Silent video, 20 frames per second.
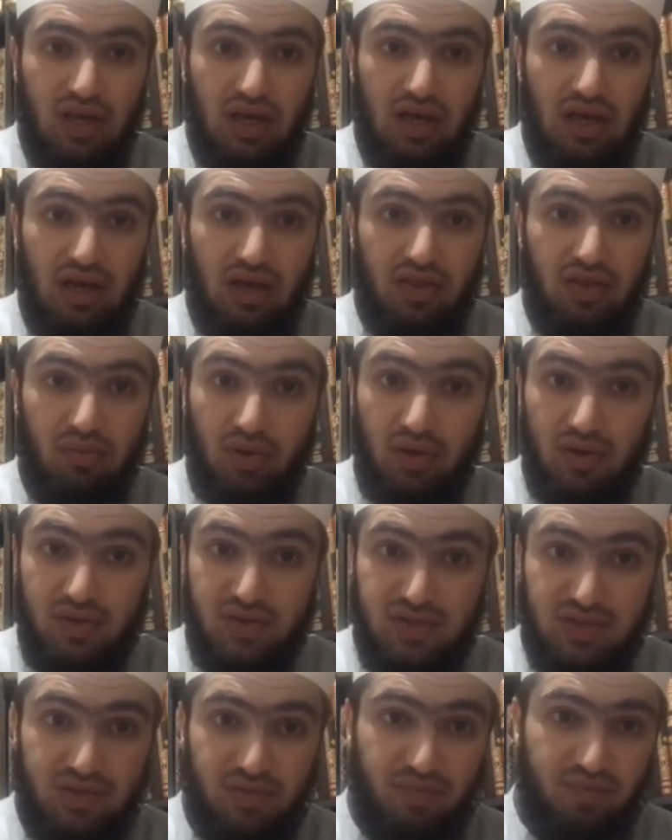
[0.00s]
uh, the
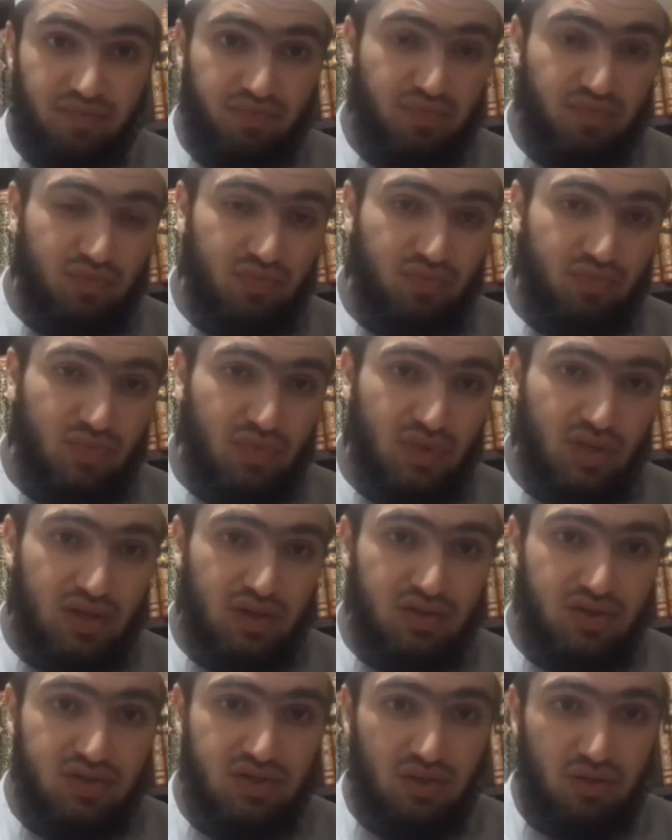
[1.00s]
most
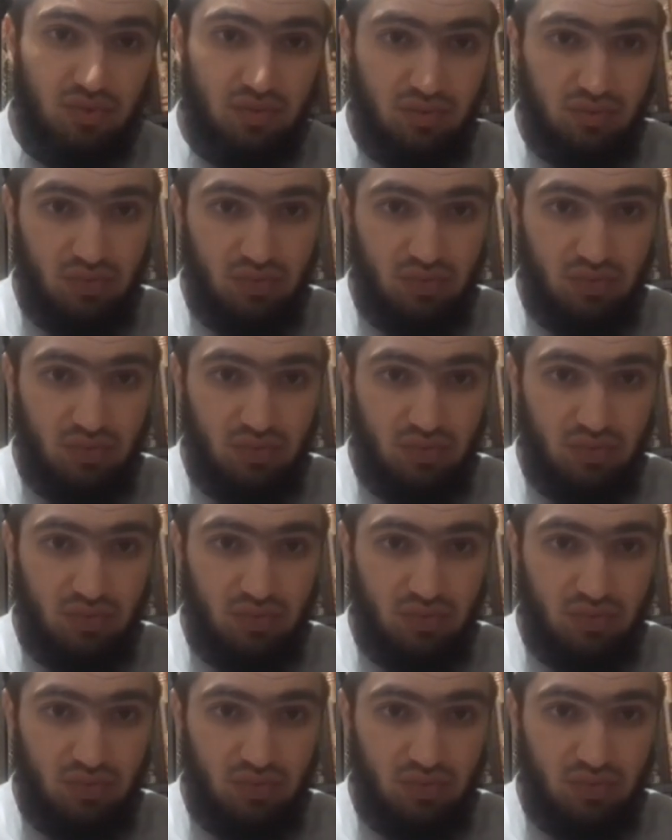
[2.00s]
so